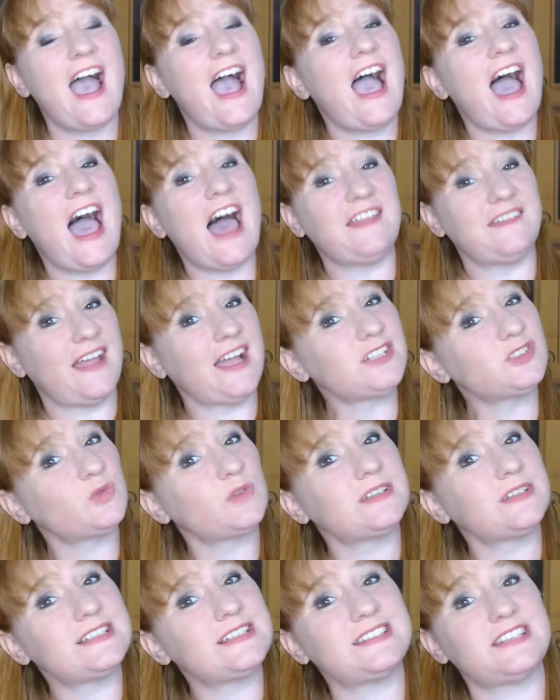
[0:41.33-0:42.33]
And that's what
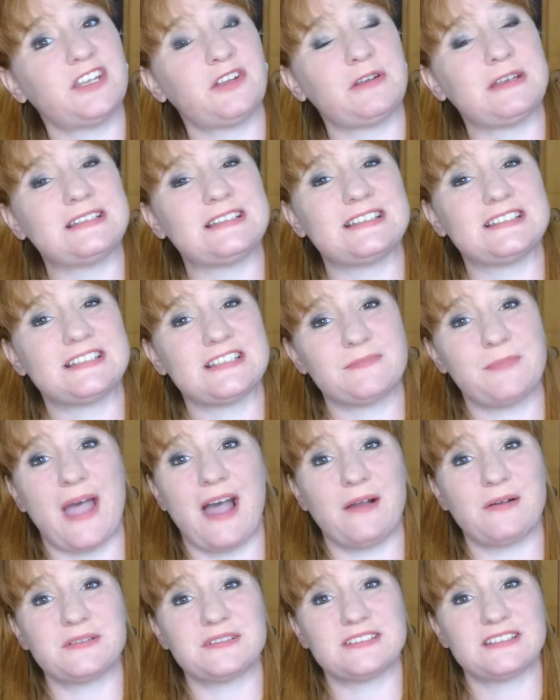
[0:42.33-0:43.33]
this series is
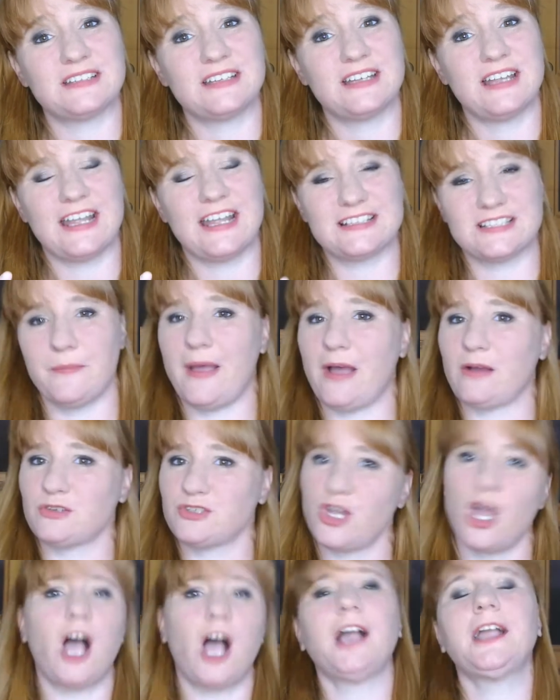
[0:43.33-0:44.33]
about. It's about
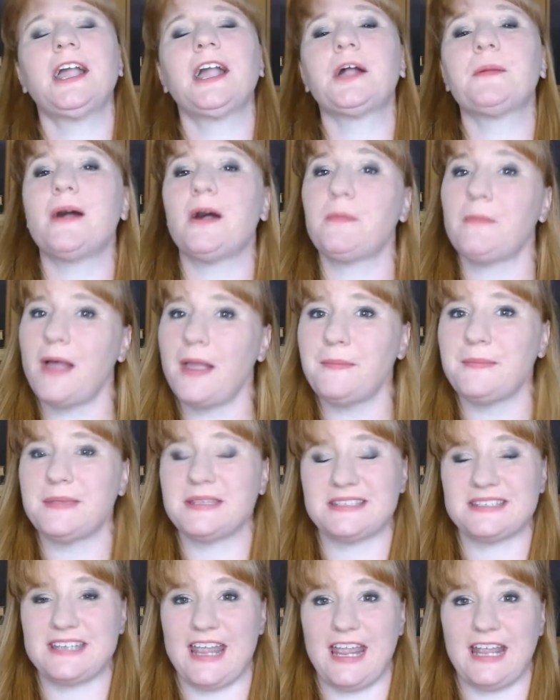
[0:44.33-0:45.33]
talking about my
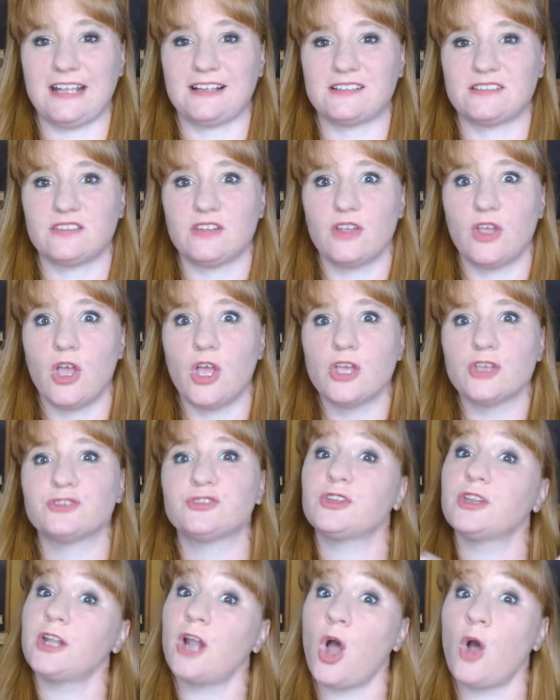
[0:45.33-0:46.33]
mistakes so
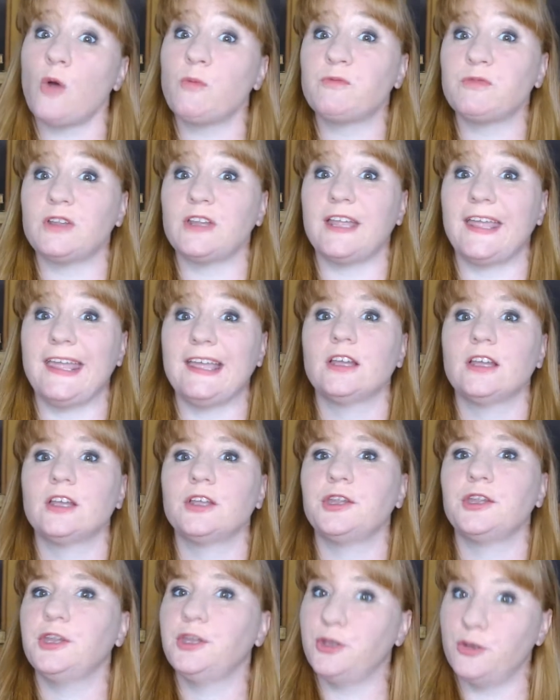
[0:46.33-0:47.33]
that hopefully
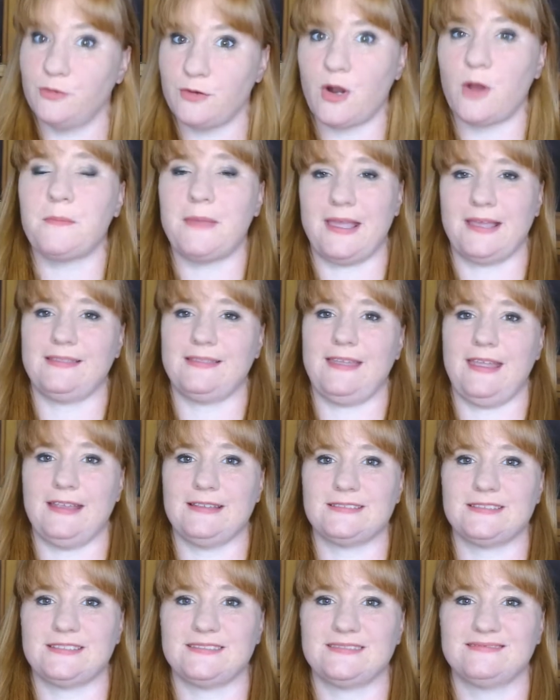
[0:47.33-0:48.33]
you don't make
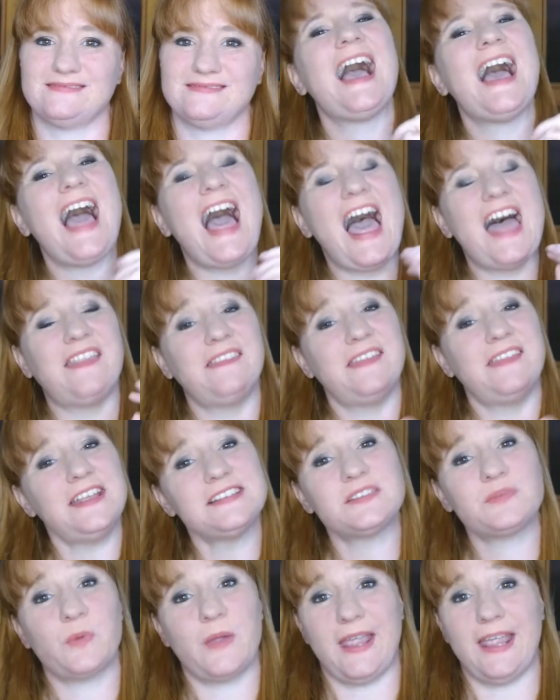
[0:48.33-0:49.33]
these. And
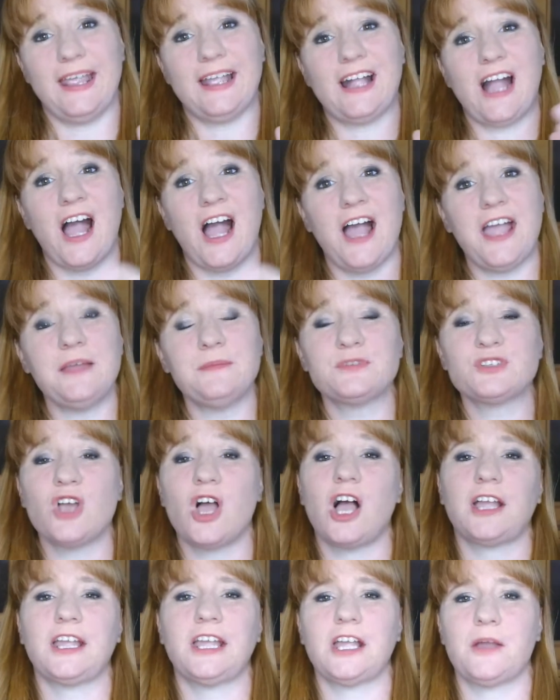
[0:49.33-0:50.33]
this week, I am
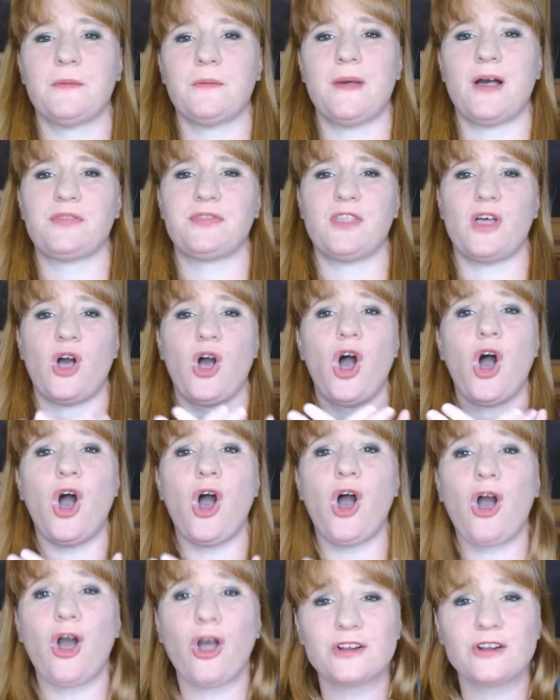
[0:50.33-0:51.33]
talking about the
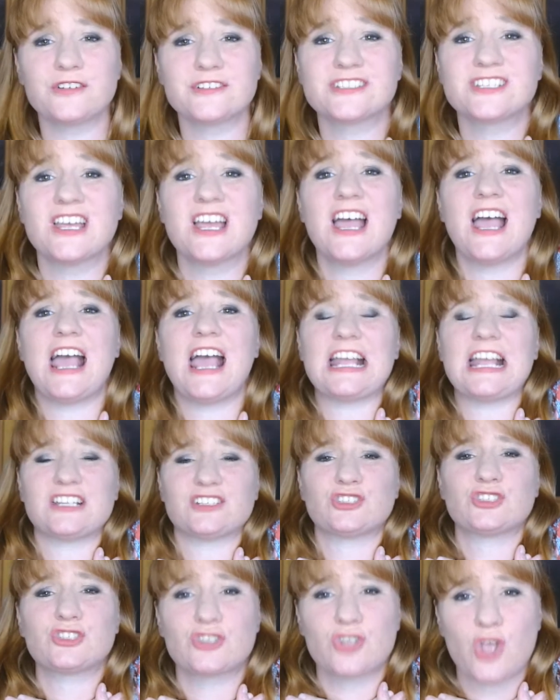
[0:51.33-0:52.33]
heart and
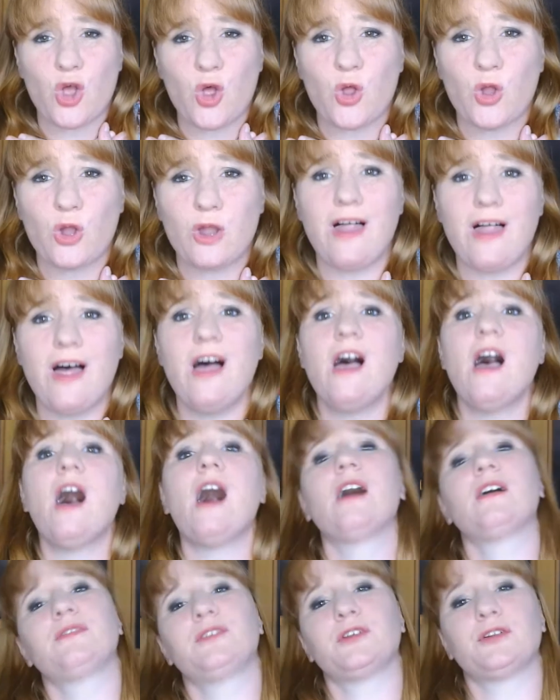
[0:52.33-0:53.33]
soul
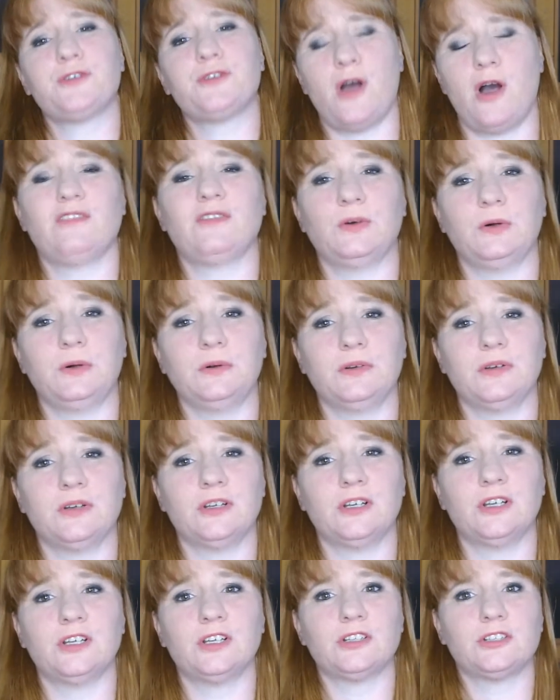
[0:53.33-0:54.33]
of your novel,
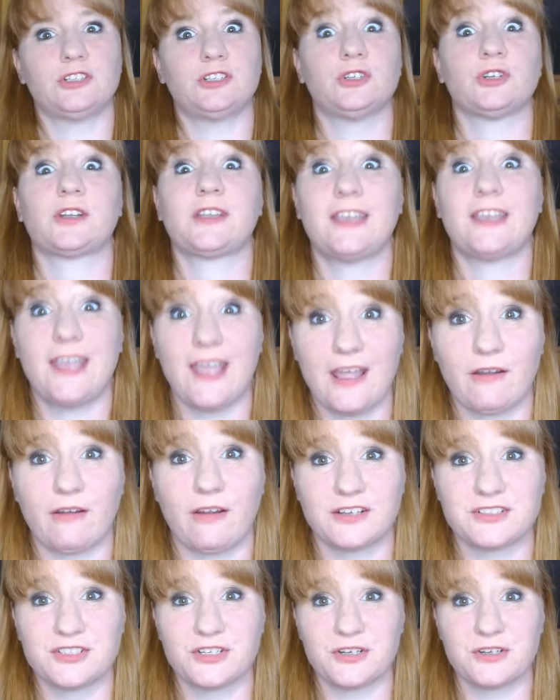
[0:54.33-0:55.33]
your
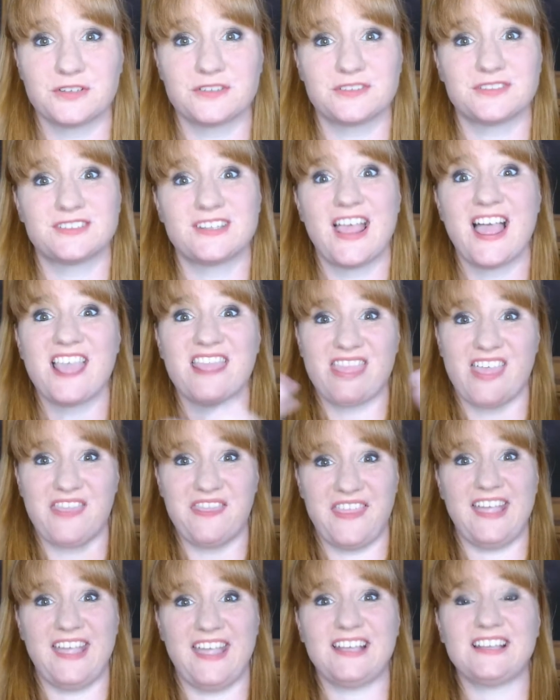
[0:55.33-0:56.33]
characters, the
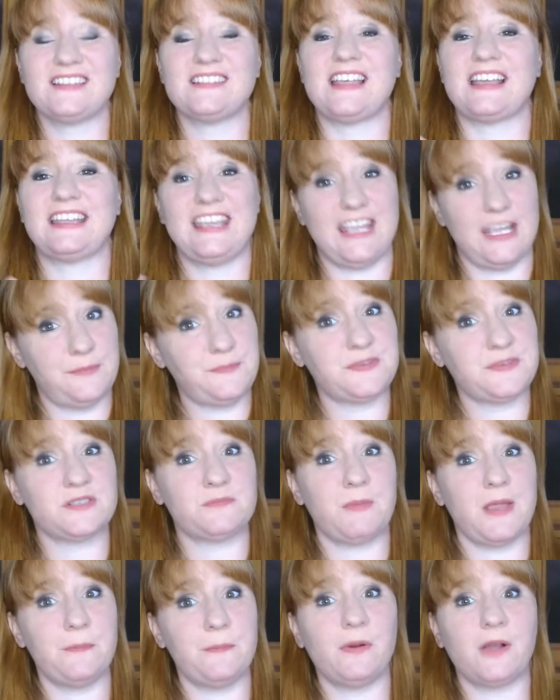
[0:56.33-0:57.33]
thing that keeps
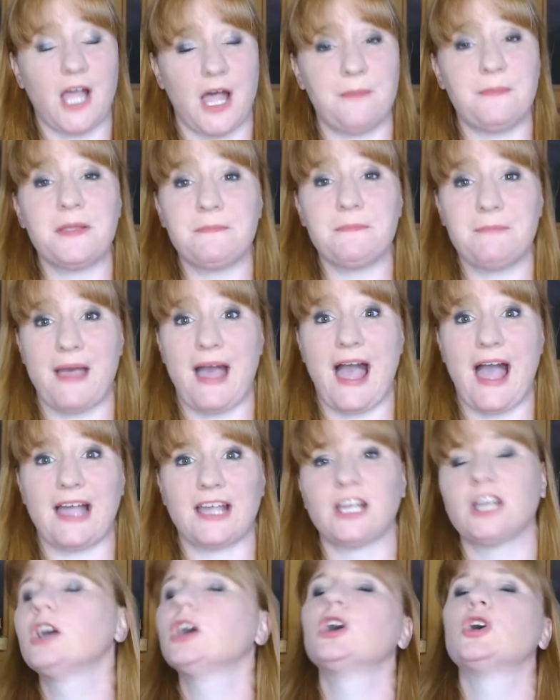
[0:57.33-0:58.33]
people coming back
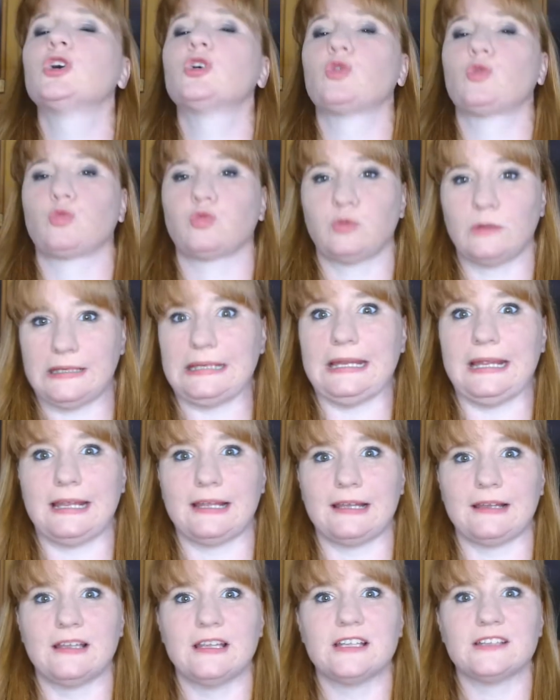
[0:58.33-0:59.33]
reading,
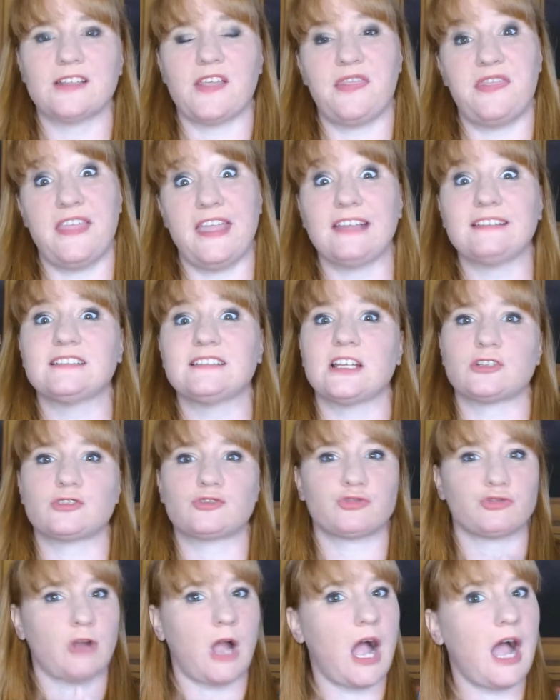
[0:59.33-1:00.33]
the thing that
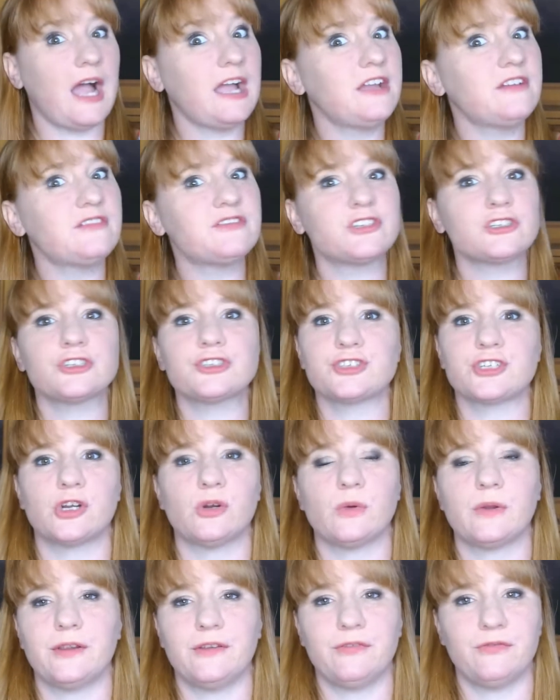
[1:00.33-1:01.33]
drives your
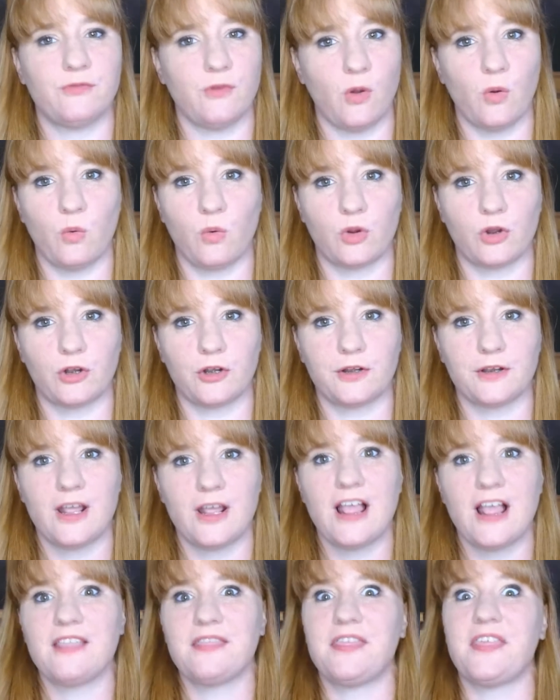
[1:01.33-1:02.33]
story forward,
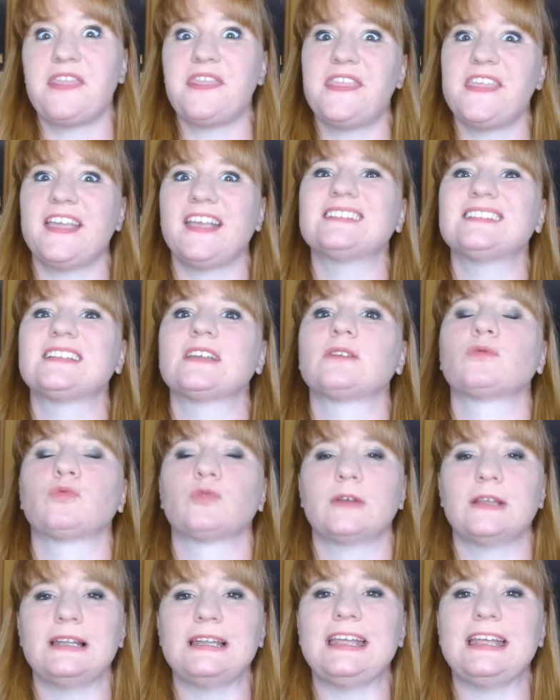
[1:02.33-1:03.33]
the thing that really